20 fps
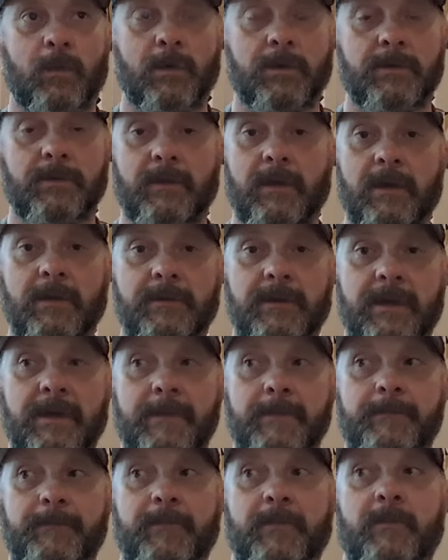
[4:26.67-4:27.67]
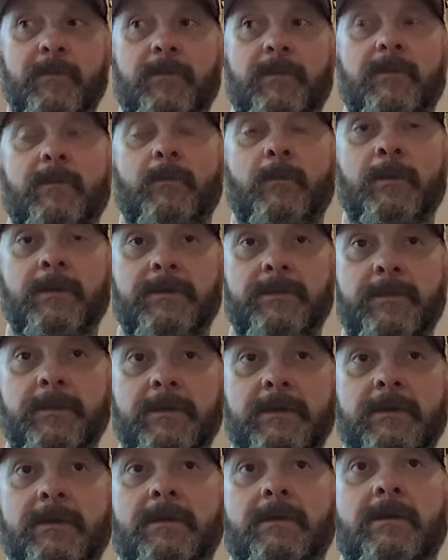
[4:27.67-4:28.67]
worked around that with
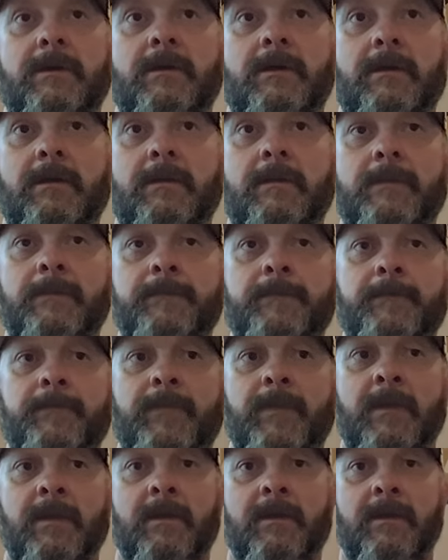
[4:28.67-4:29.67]
me. Um,